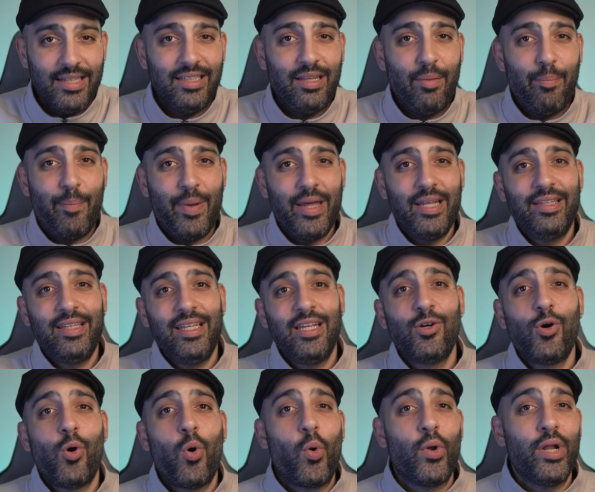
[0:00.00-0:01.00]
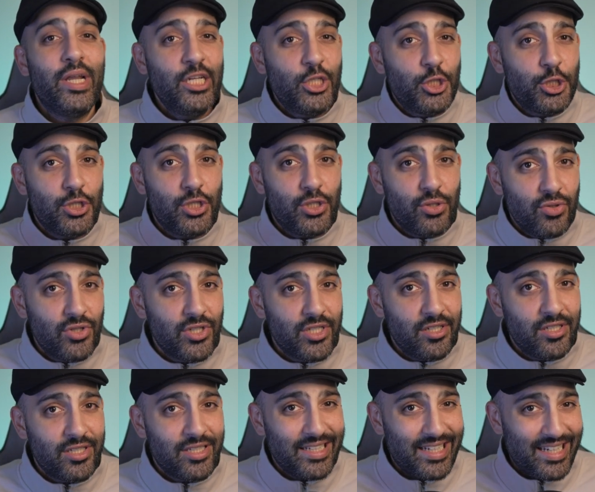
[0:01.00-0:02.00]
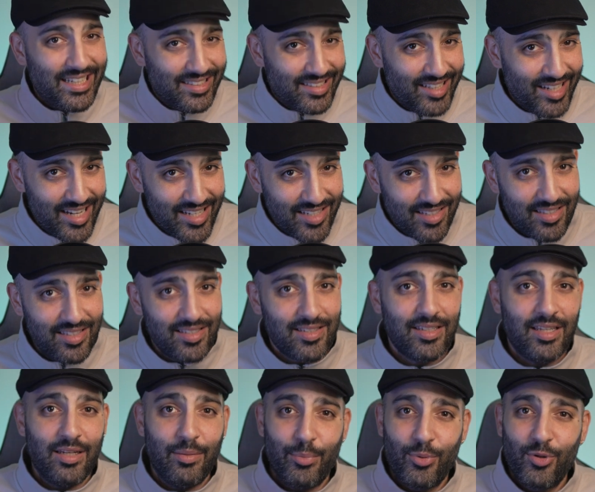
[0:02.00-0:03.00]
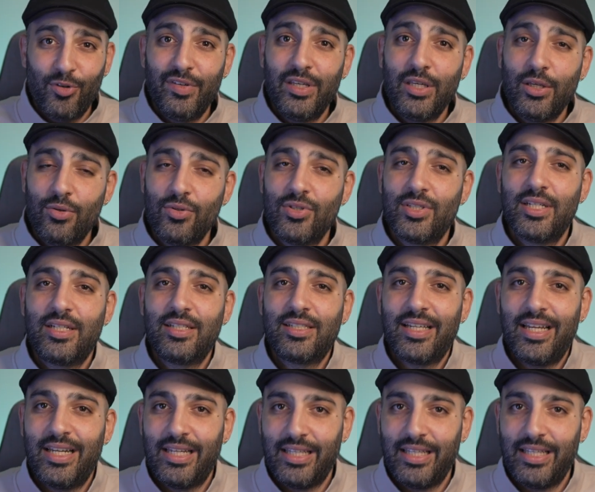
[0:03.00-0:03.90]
depending on each user's interests, improving users'